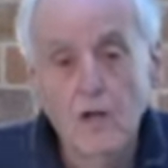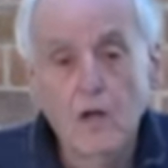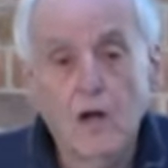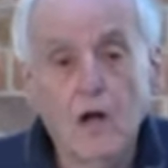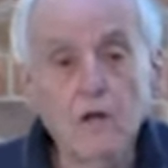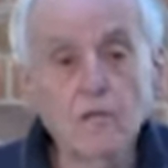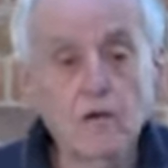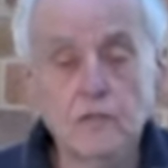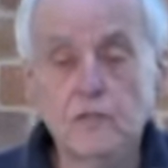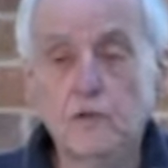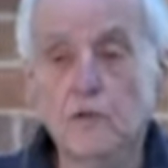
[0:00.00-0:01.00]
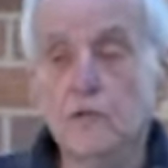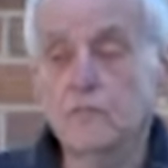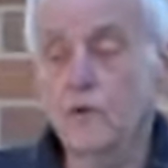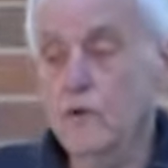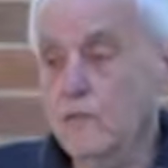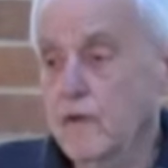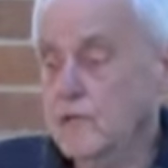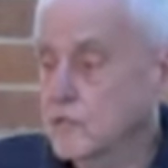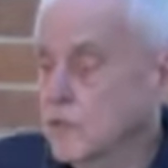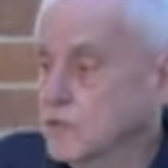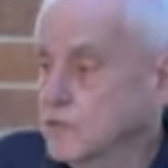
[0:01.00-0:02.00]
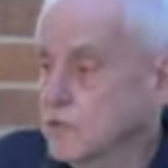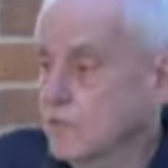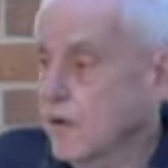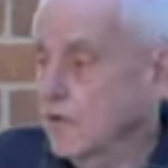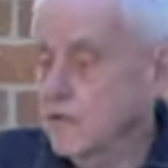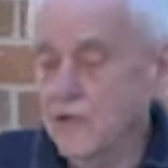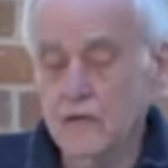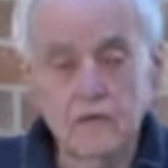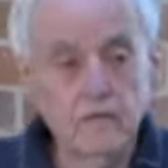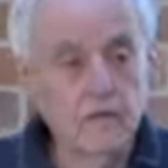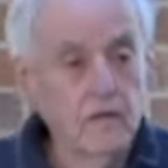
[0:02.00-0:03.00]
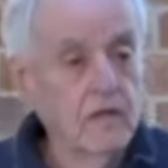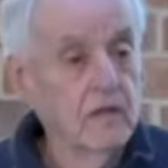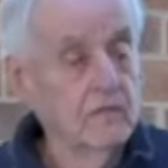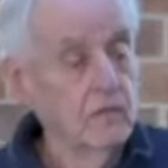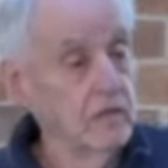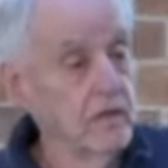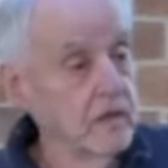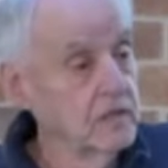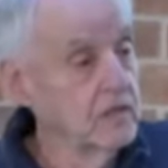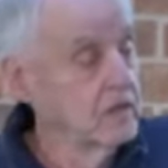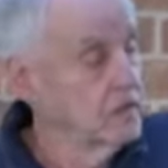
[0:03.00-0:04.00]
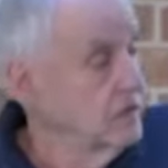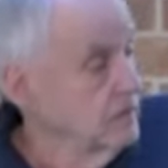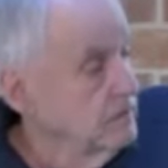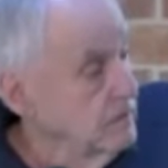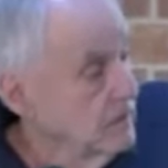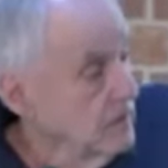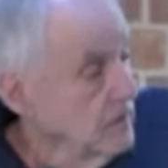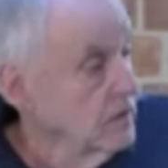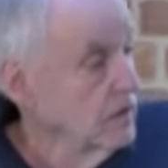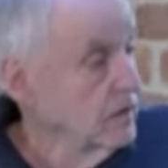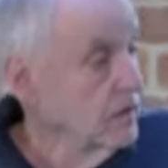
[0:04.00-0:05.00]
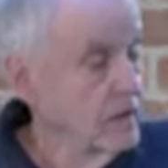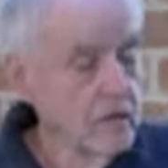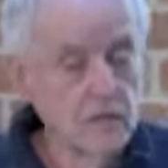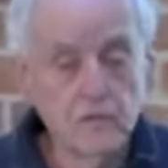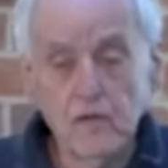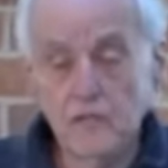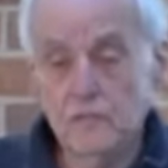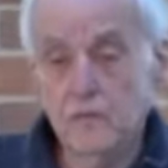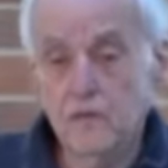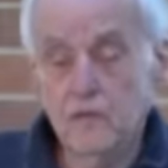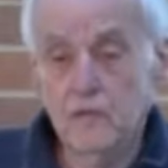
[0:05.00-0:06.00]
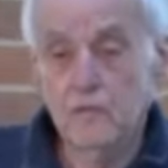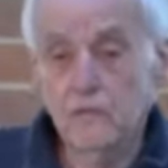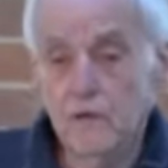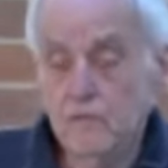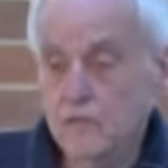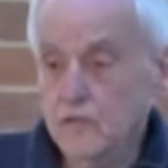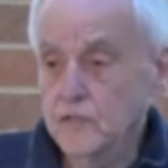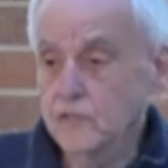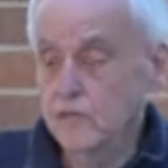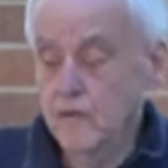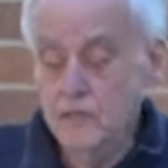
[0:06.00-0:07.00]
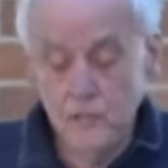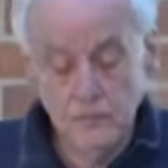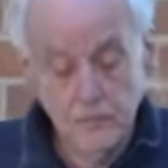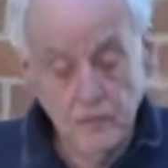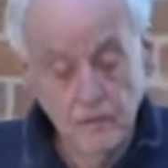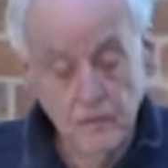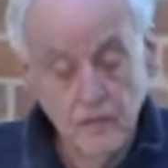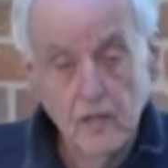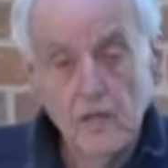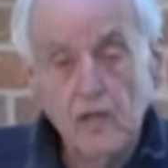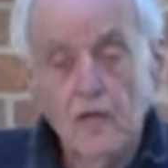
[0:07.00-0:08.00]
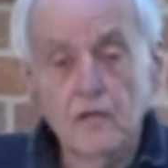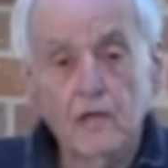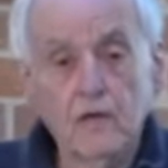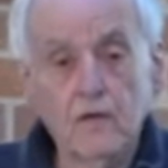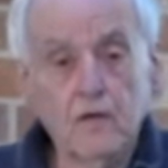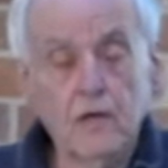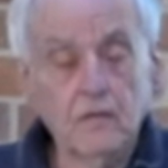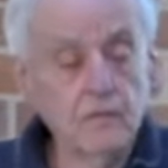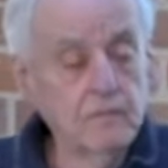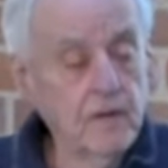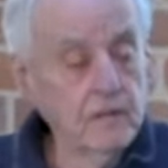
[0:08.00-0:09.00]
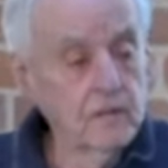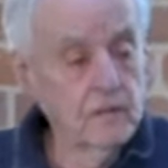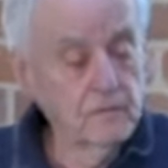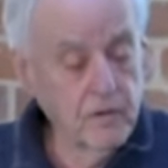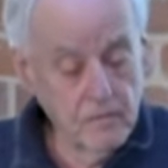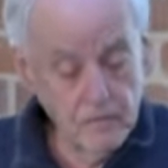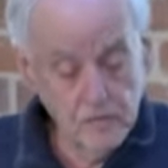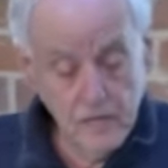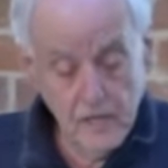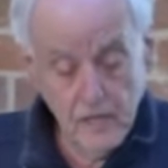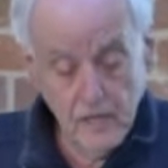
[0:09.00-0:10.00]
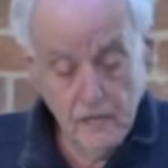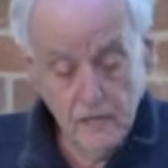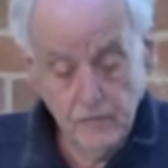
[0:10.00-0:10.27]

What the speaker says: I always thought the book of Exodus was about that, well, the Exodus, the Israelites being released from Egypt and going out and back to the promised land.